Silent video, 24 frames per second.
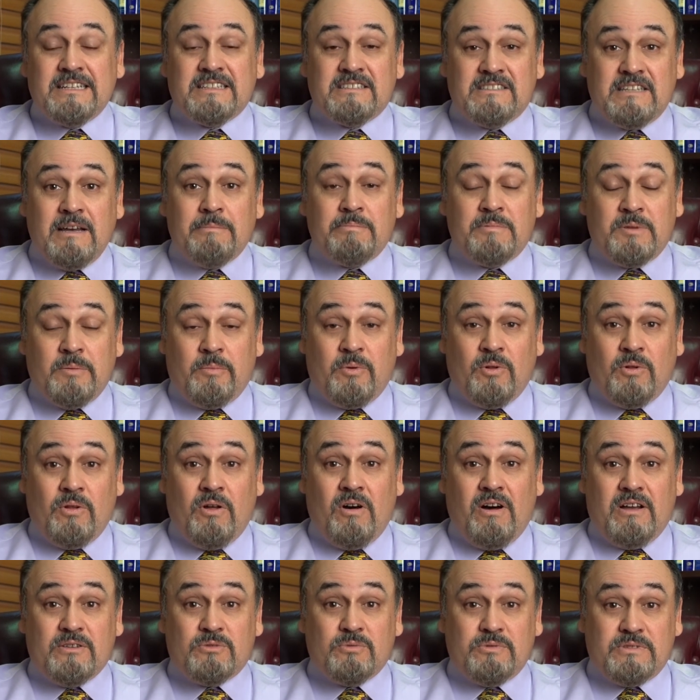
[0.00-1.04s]
acceptable
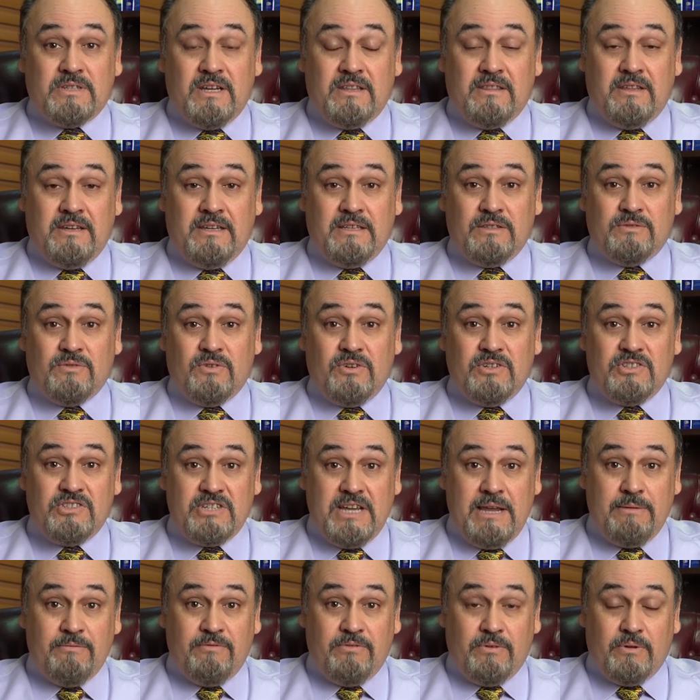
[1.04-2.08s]
loss, which I think is very
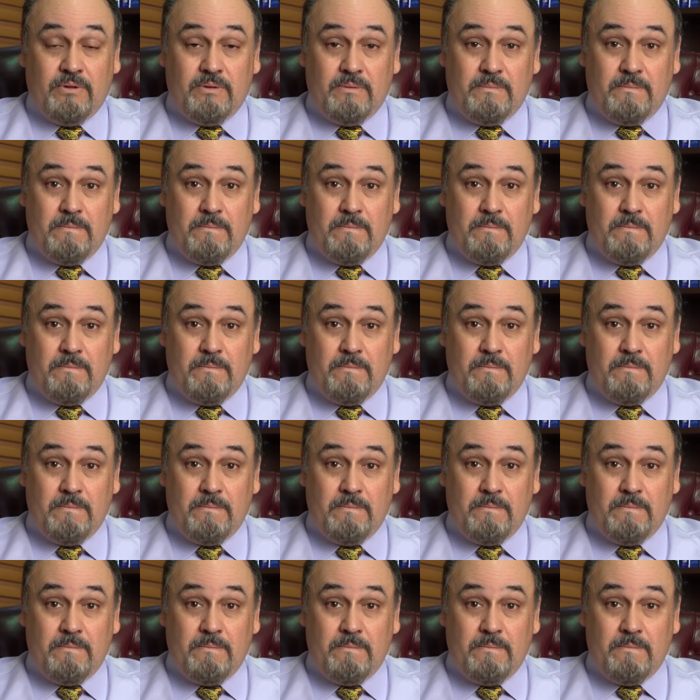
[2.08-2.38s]
shameful.